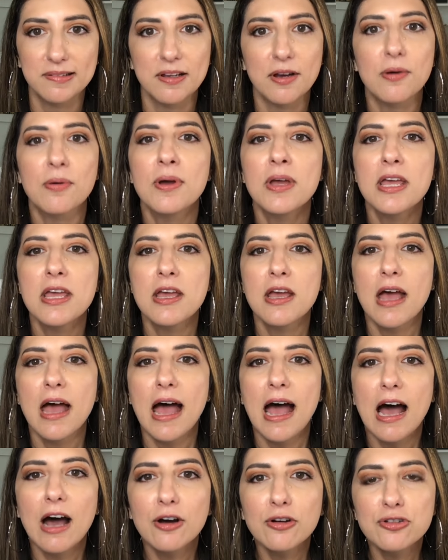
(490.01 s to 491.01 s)
So
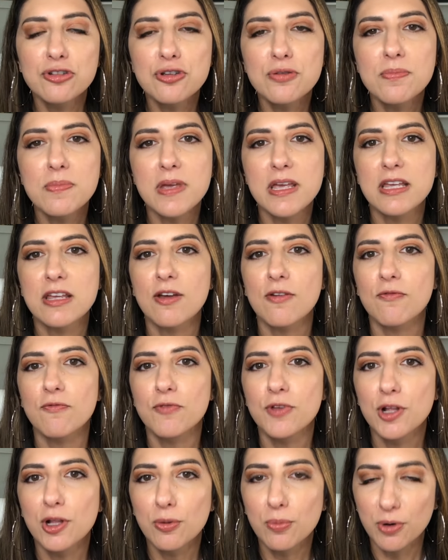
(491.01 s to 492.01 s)
how do you make it
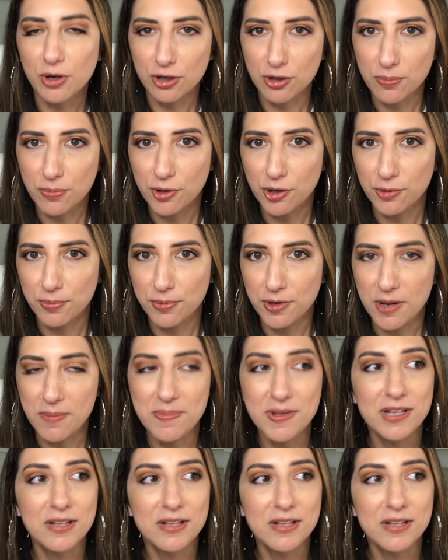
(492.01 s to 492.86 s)
feel work appropriate?